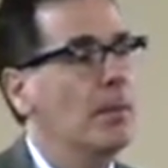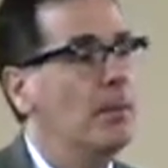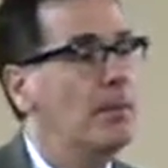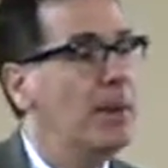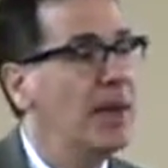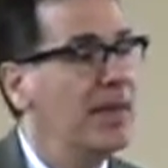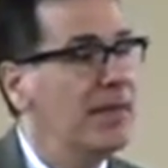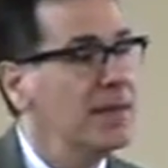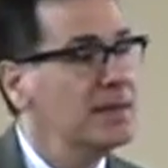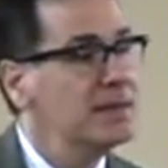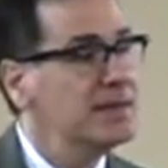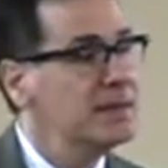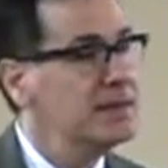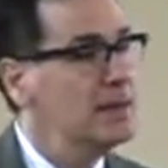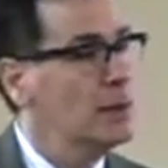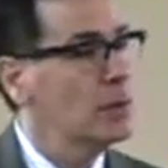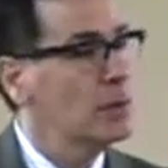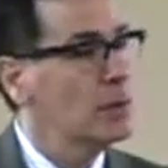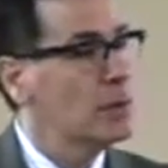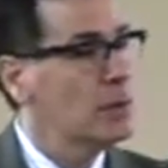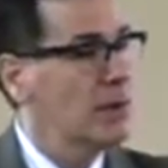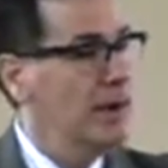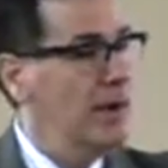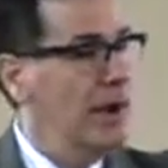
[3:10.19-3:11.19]
But it
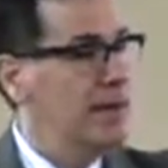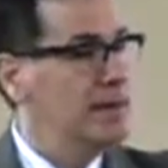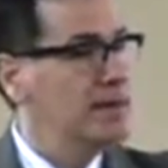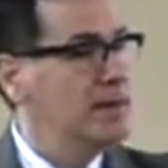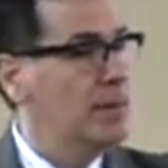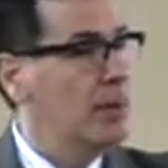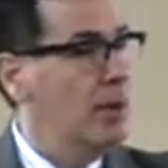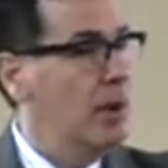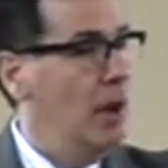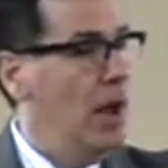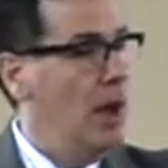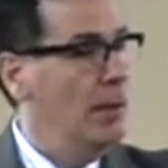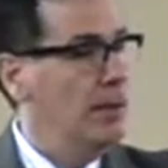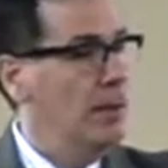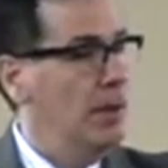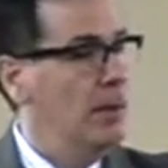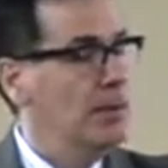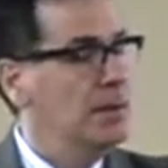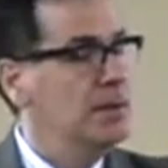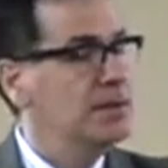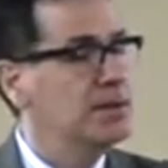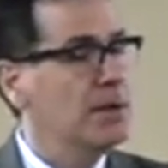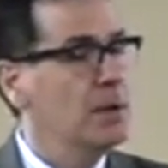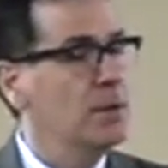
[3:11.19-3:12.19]
still creates a problem.
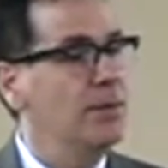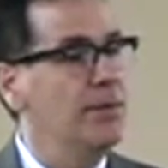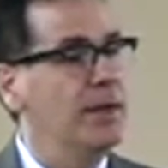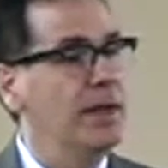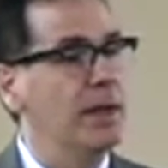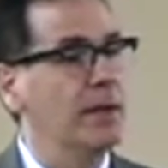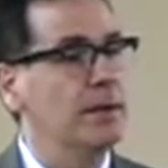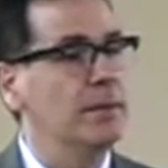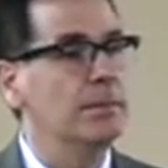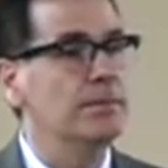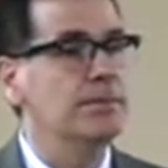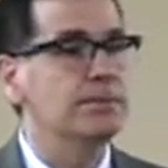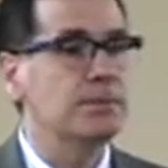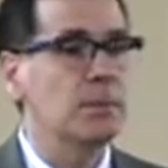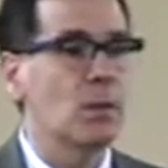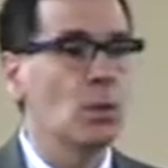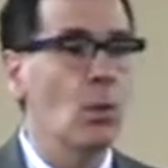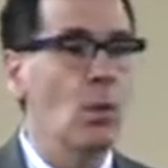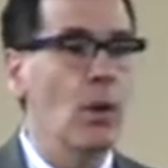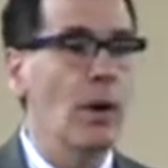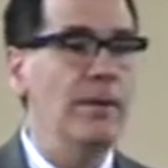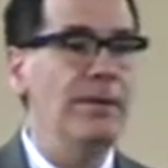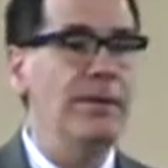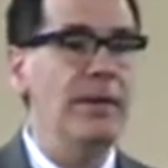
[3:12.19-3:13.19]
So then,
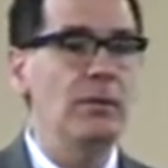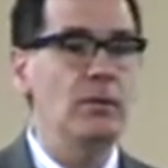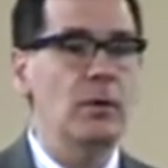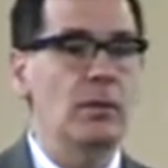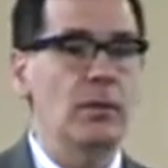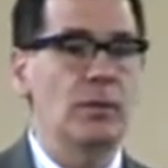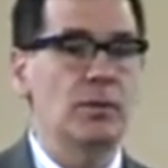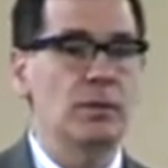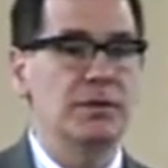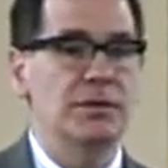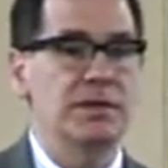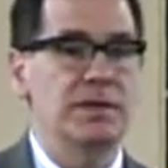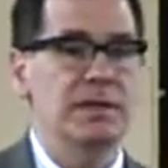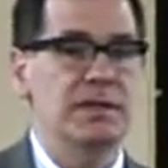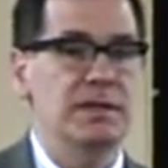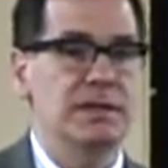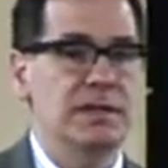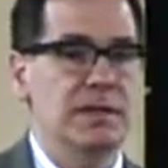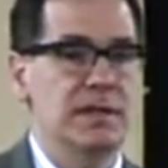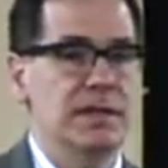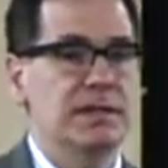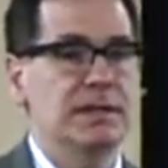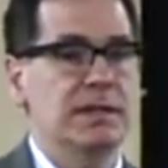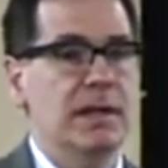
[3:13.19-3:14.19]
one thing when we were
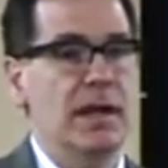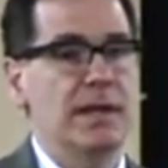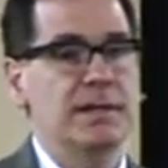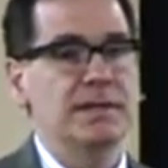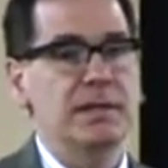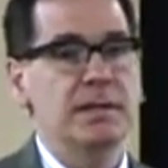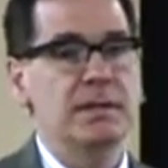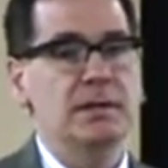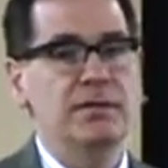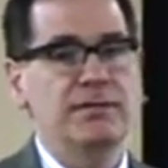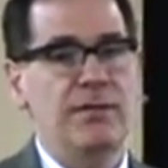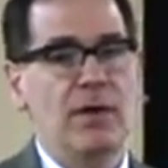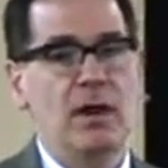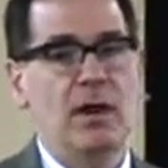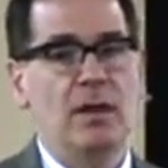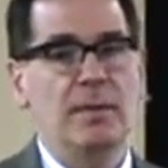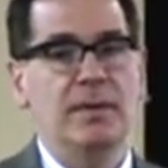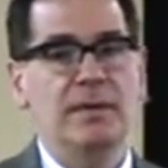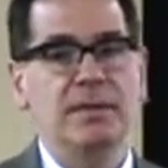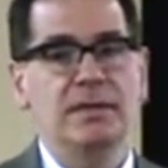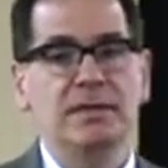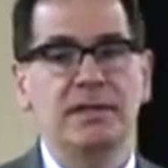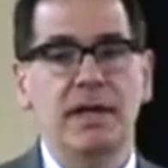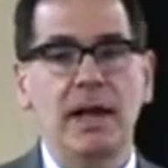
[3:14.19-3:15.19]
discussing
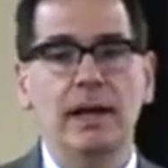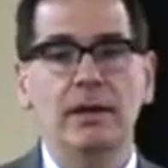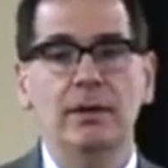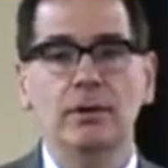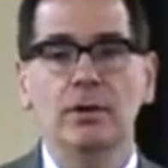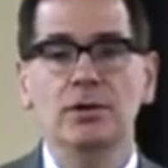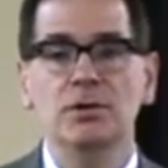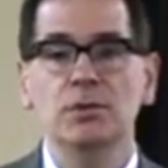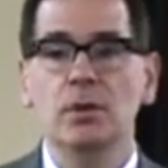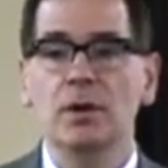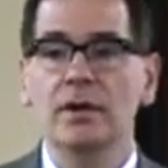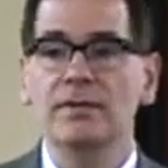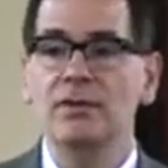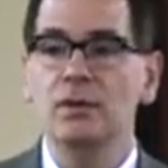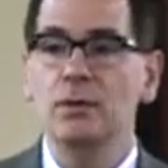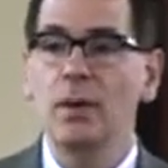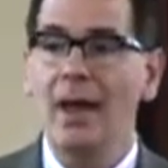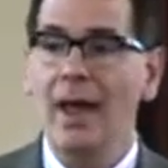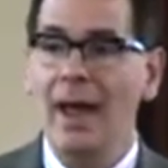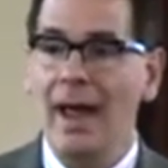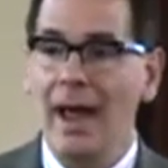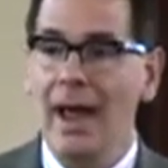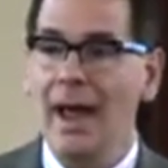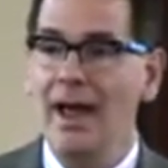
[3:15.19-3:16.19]
developing standards, well, if you
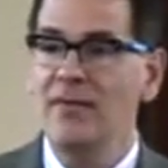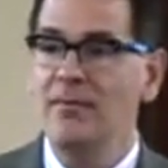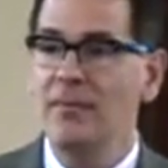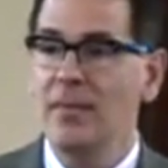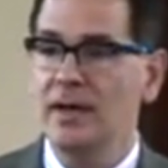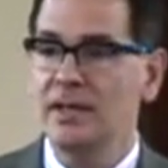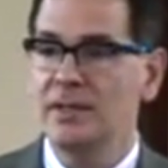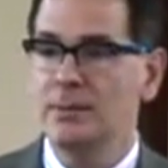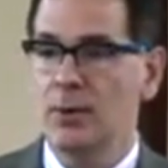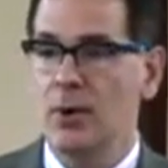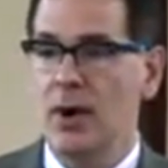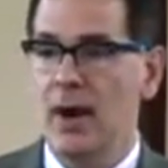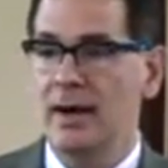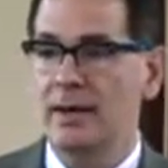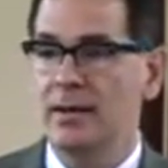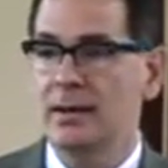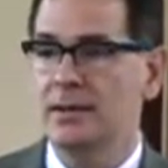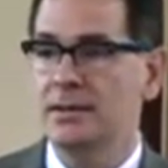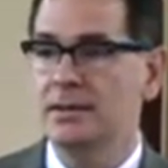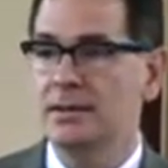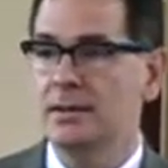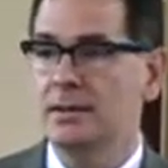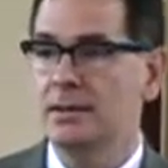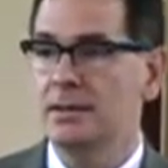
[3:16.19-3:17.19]
have best
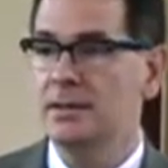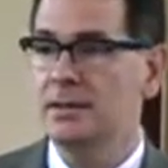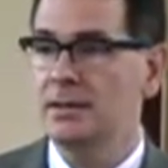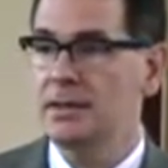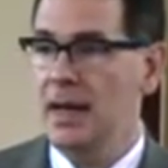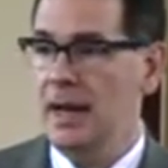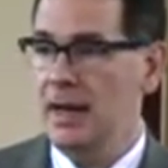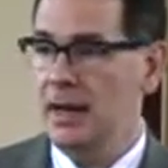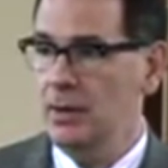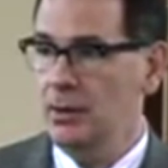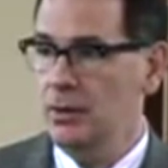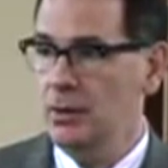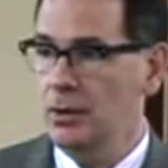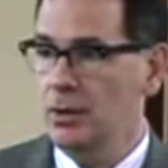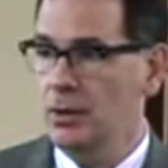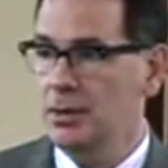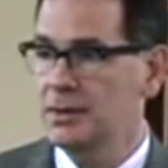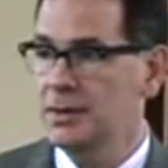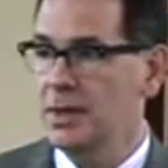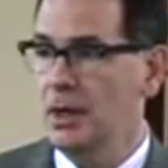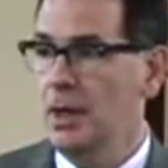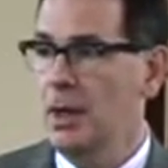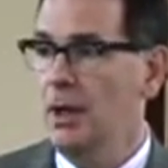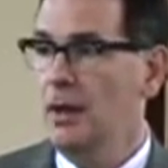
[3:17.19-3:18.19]
practice
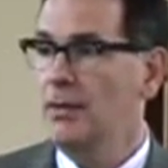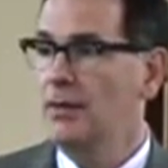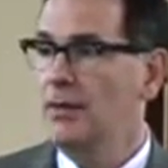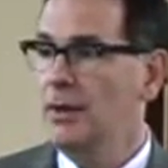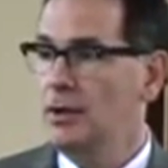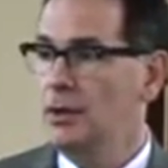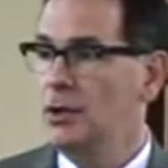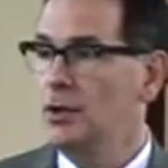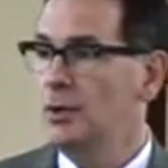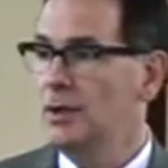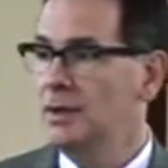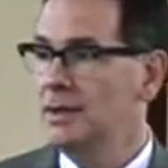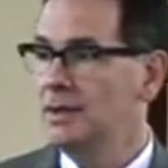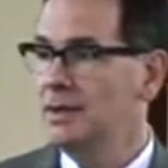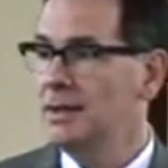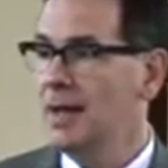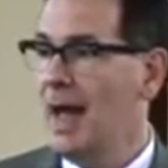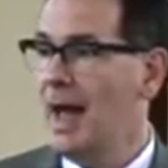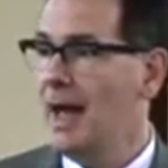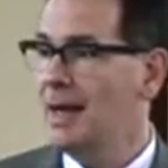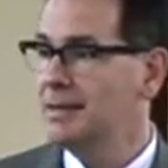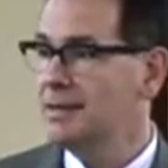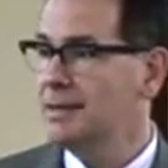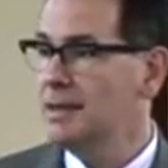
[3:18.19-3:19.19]
standards, then you can
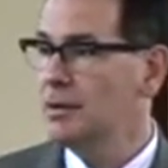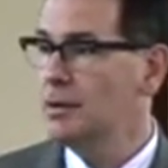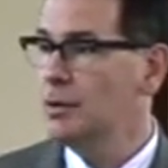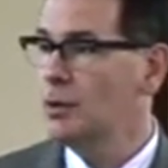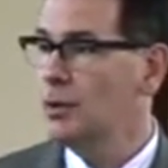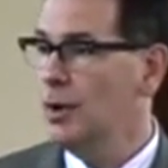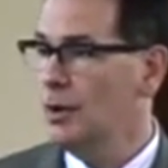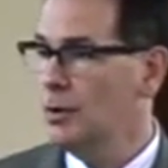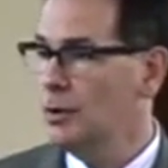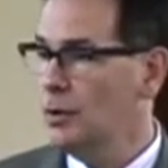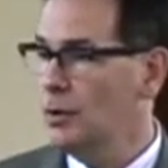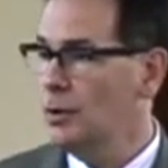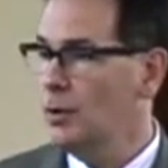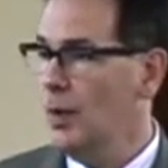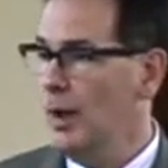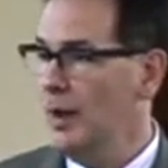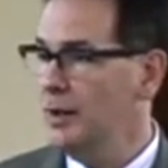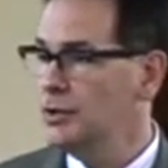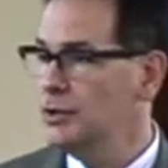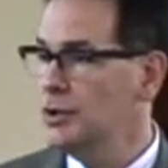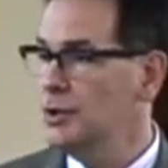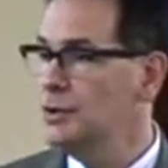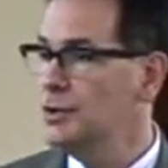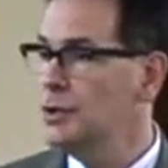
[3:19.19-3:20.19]
ask the critical
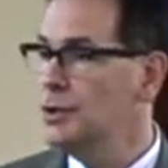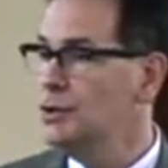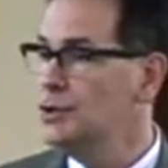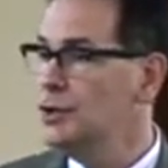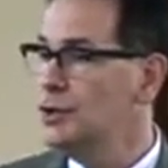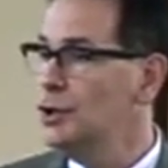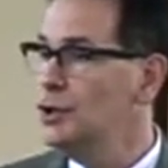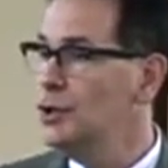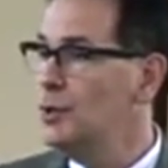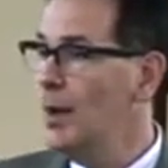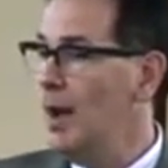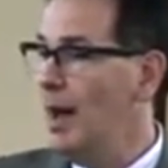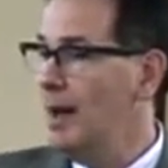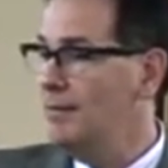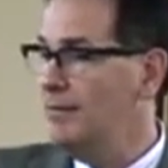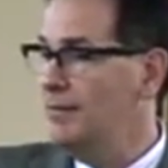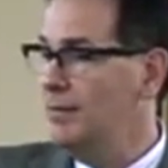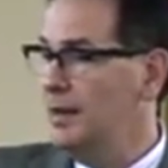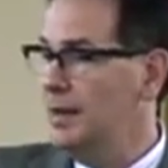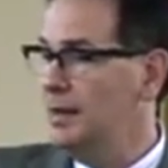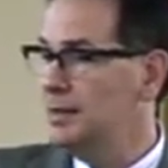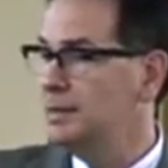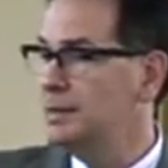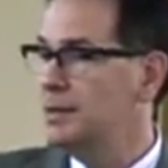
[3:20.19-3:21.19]
question, do you have
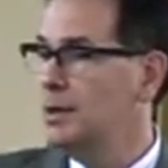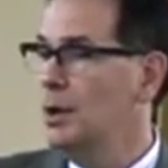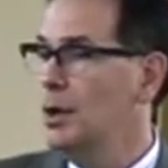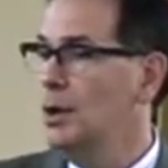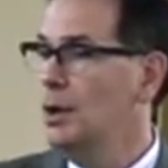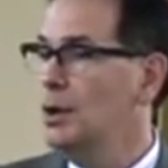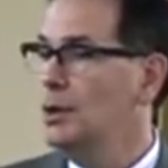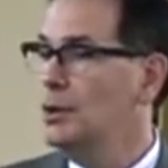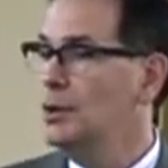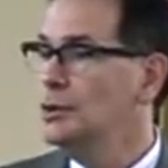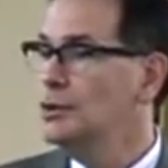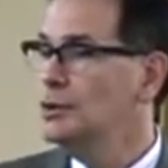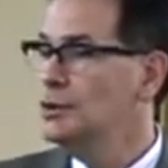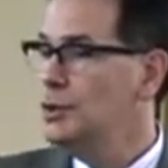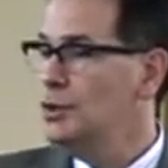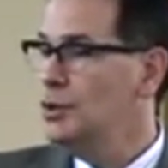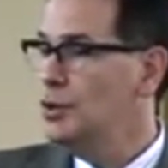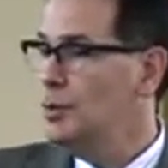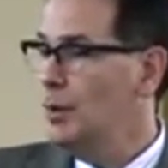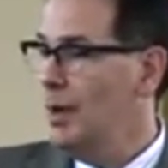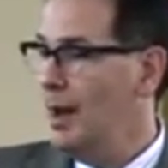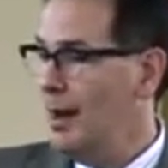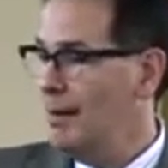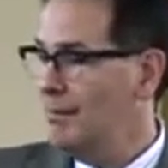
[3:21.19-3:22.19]
this? Do
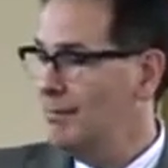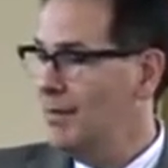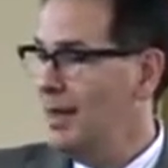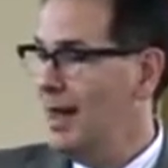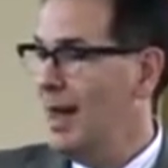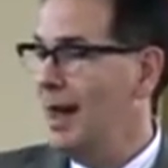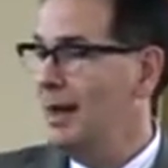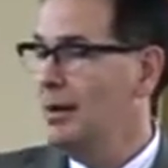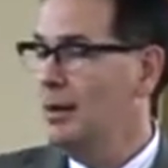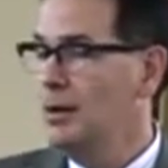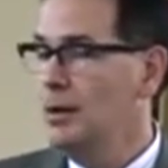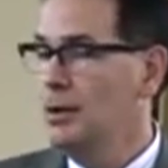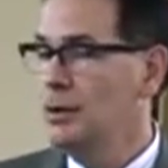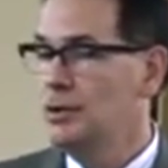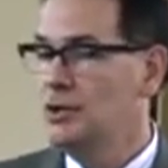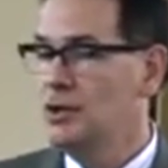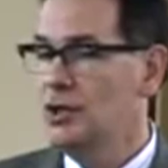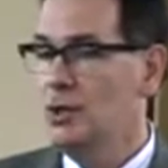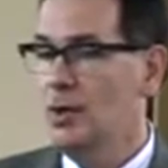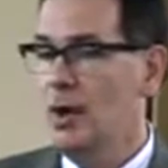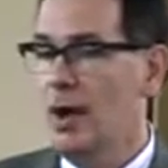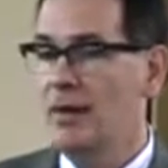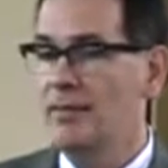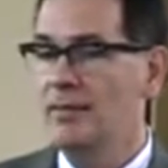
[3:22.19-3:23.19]
you have that?
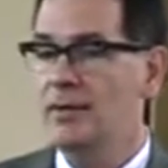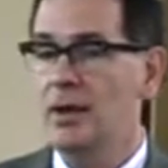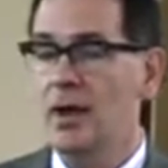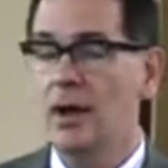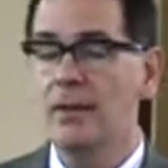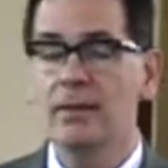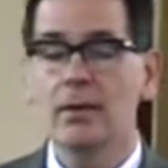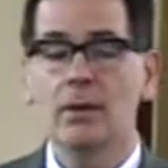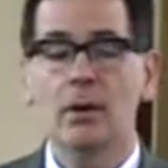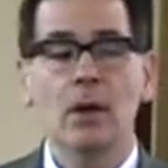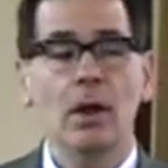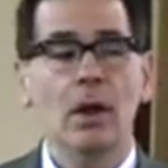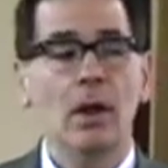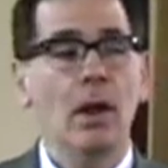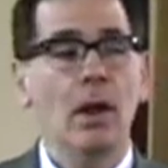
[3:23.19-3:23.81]
Do you have the other?